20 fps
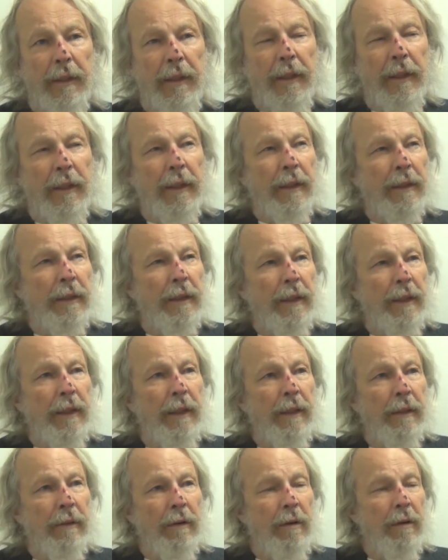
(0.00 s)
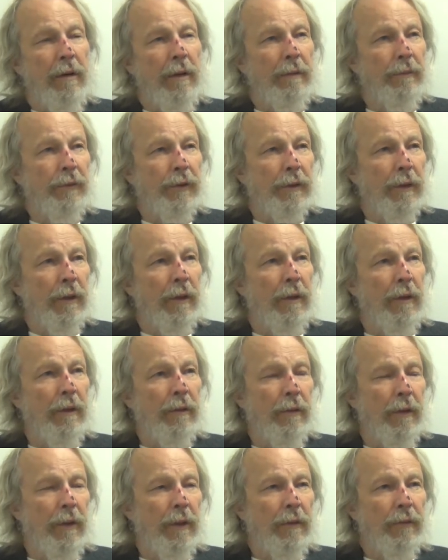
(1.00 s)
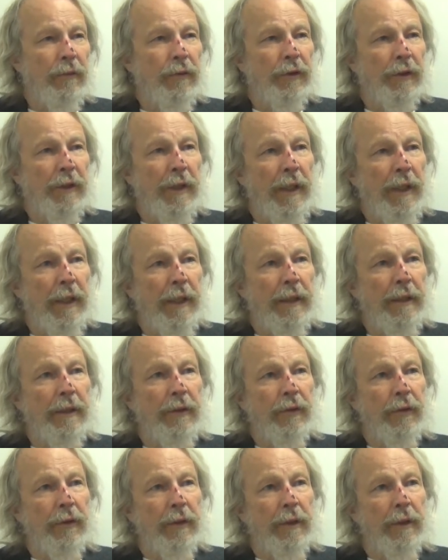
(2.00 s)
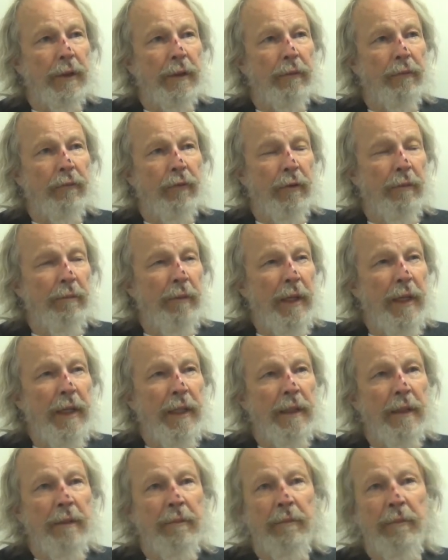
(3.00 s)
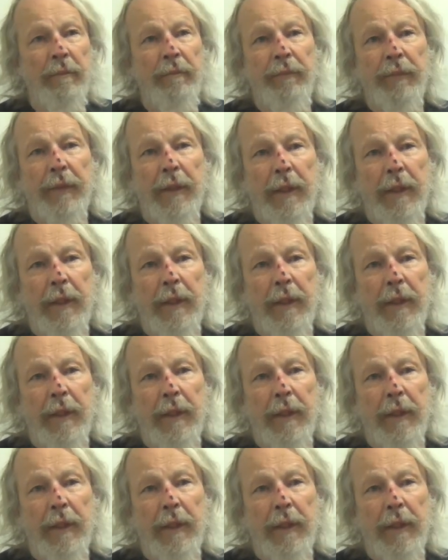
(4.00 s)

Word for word: and at the end, Harms, Hargrove said verbatim,